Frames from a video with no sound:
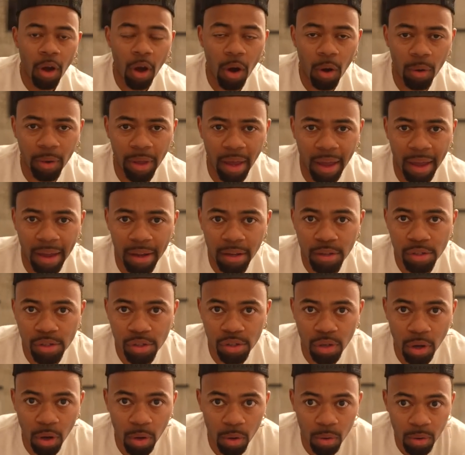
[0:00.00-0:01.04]
Okay,
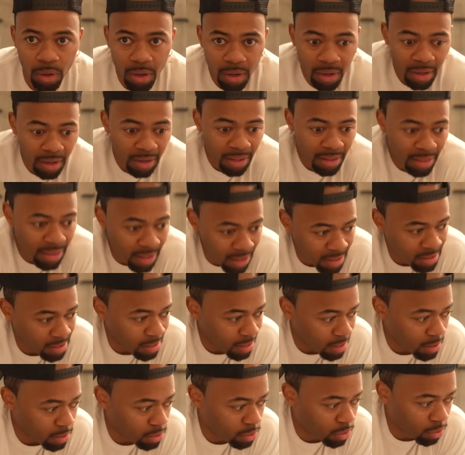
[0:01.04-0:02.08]
so this
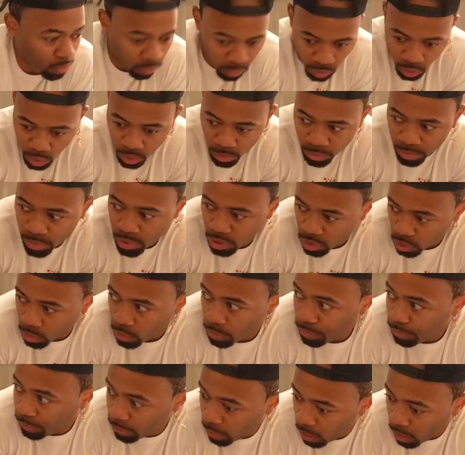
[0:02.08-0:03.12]
is the room
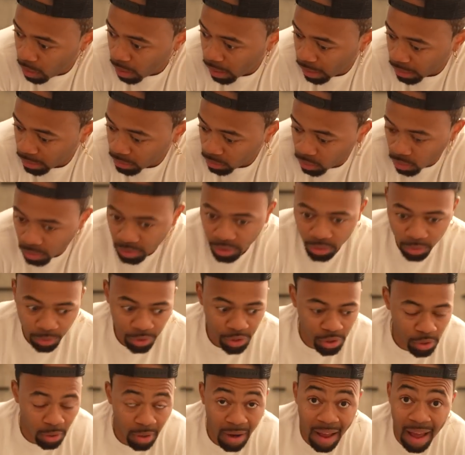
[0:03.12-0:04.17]
so far. Long story
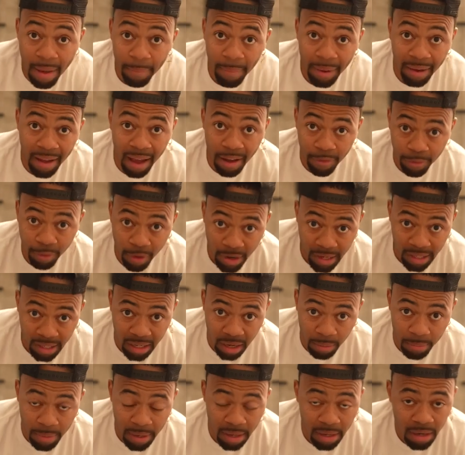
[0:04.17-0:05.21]
short, I had my guy Freddie
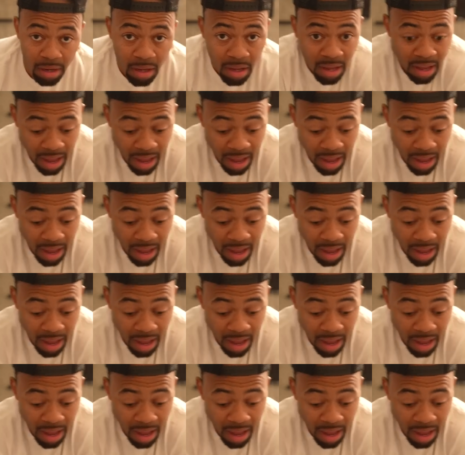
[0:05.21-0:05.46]
come in